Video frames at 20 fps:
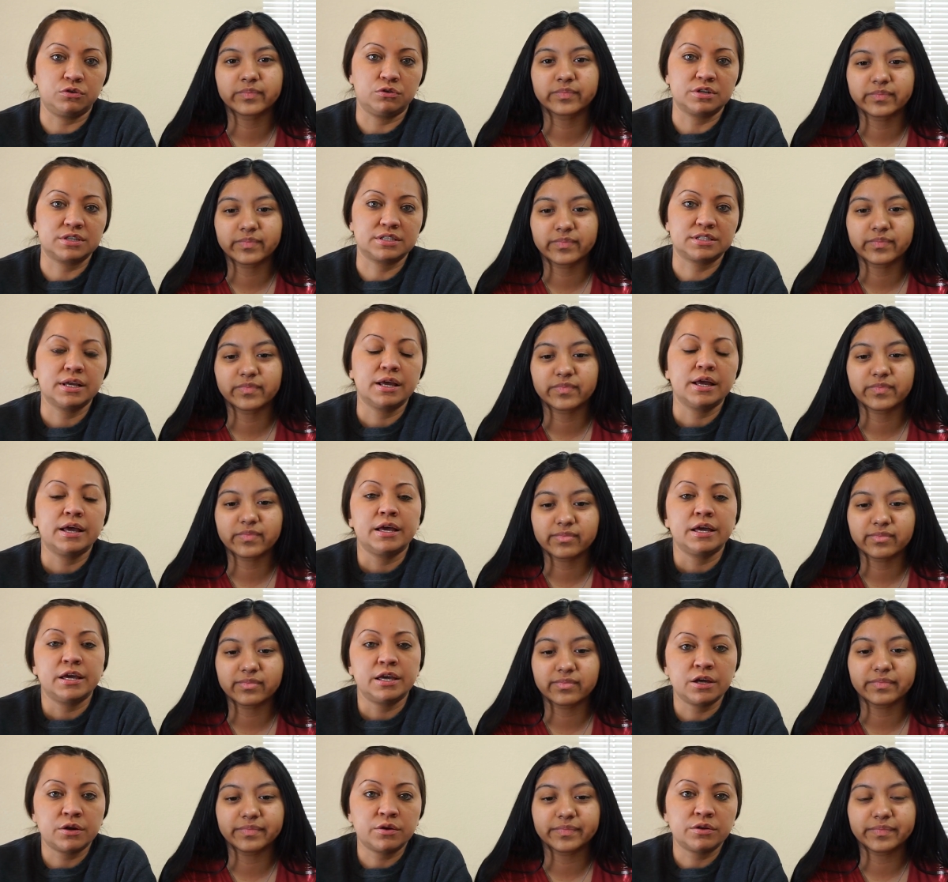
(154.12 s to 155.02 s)
Speaker 1: course.
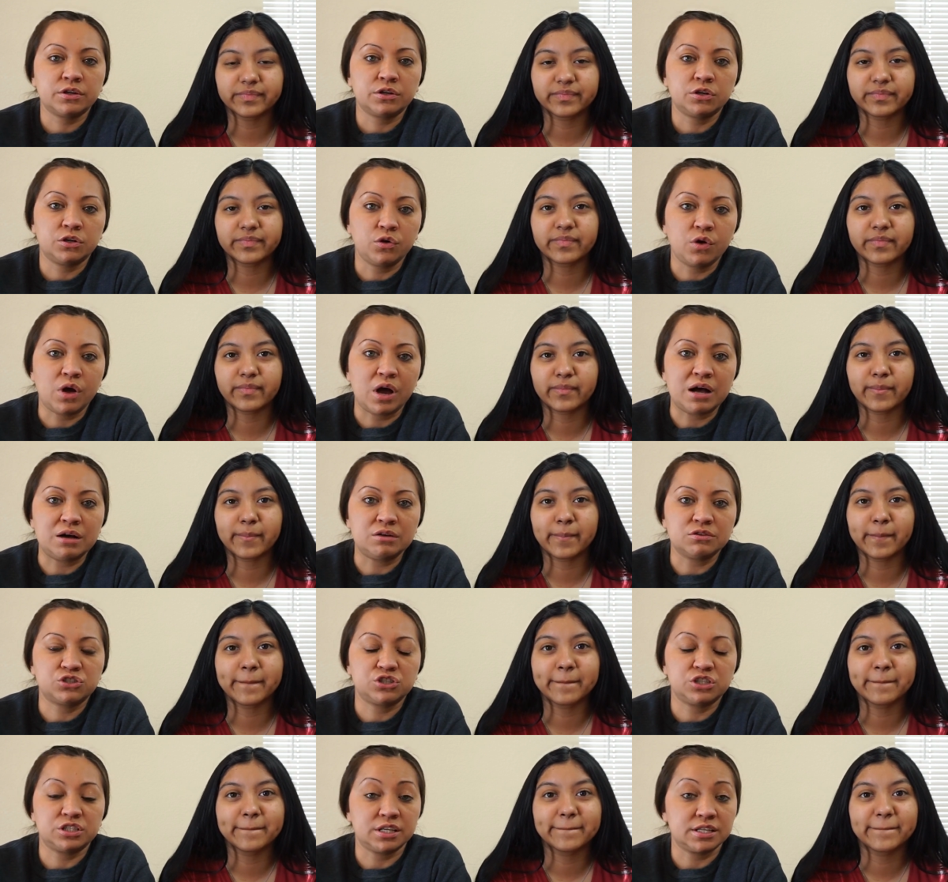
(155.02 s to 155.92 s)
Here in the new
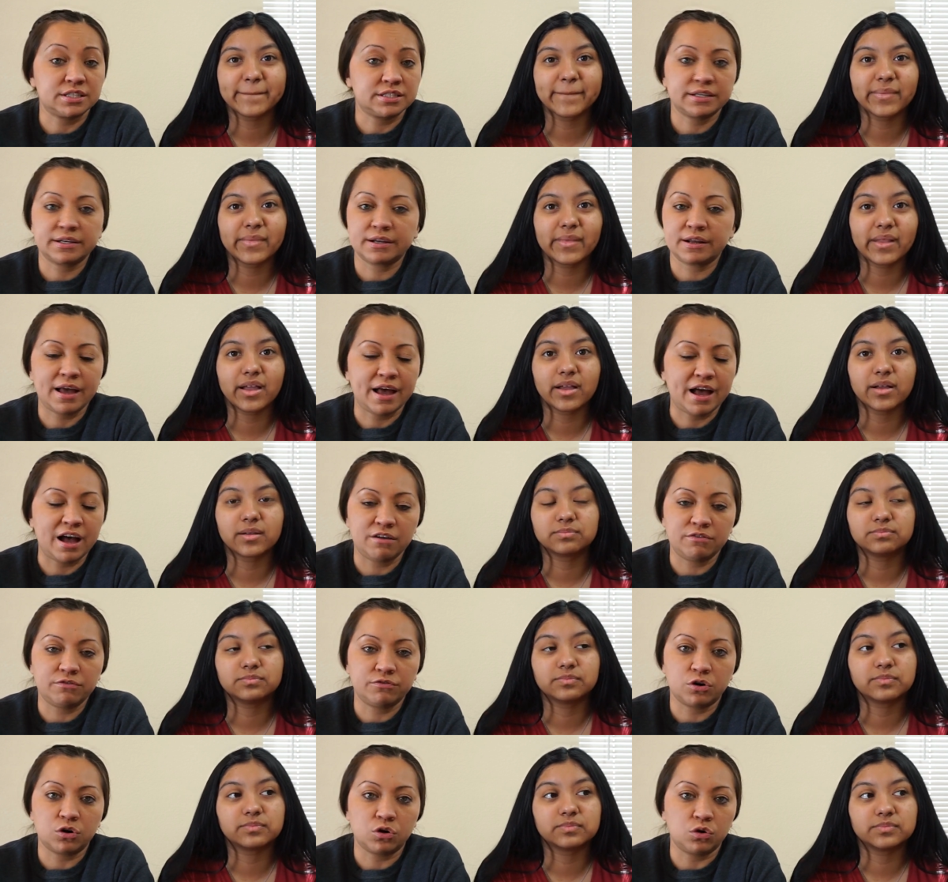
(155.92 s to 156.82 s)
house, she doesn't
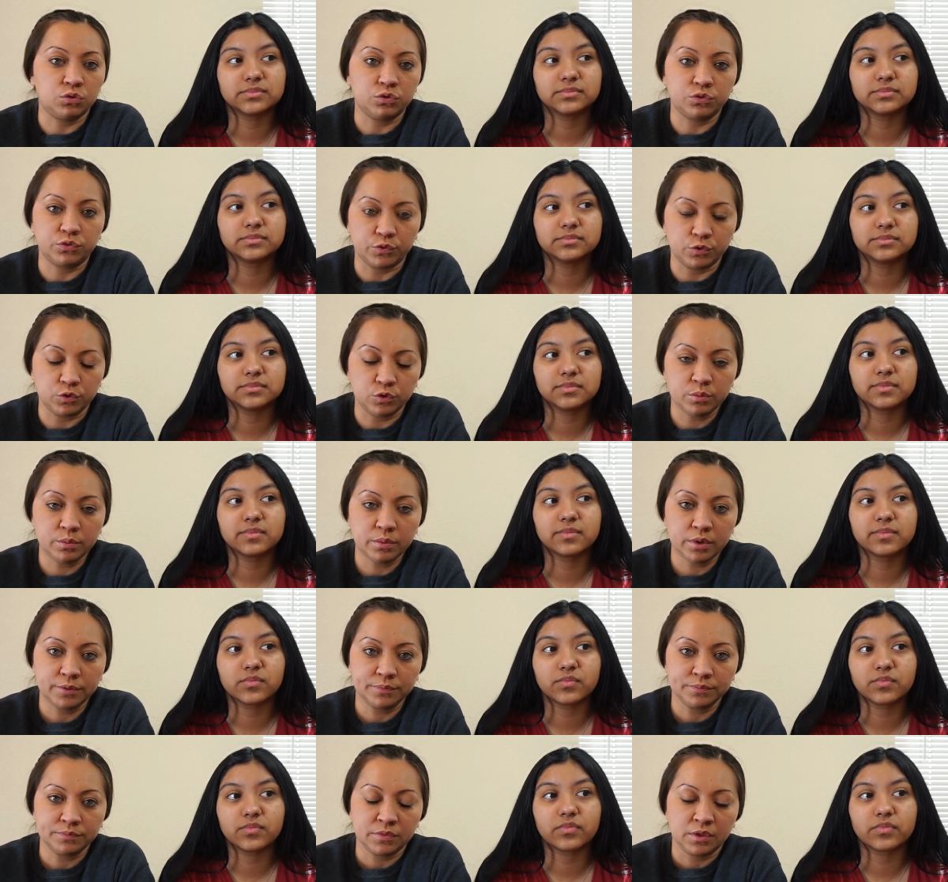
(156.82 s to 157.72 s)
have her own
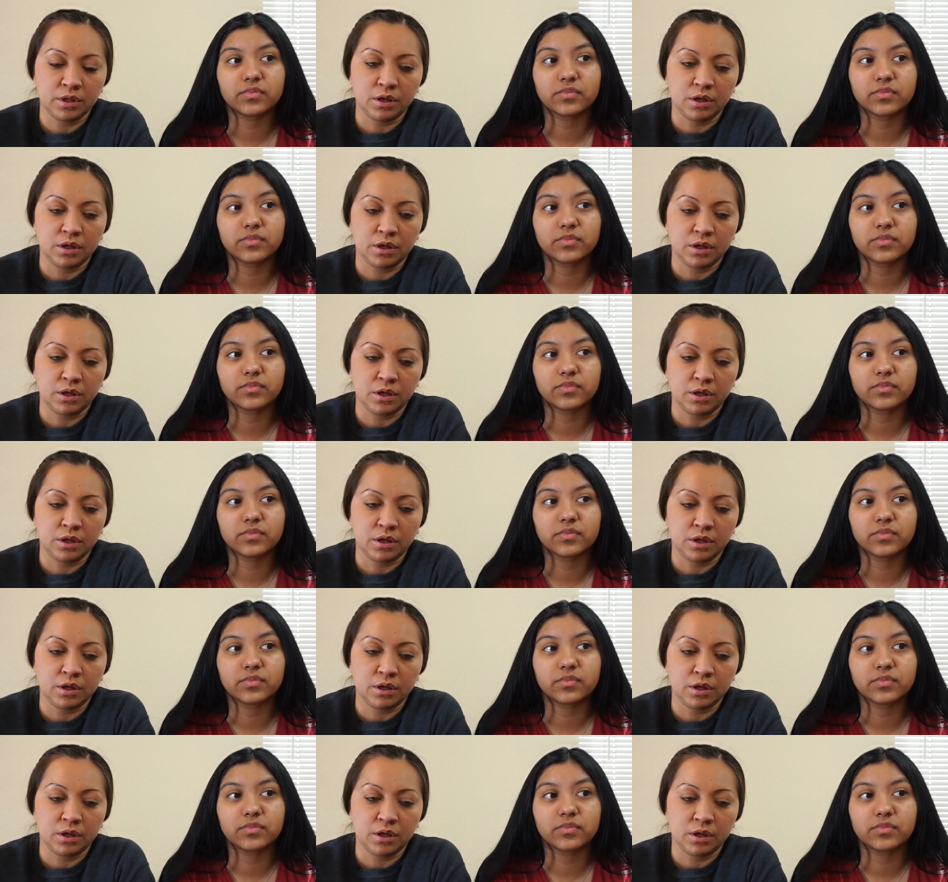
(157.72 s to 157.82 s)
room,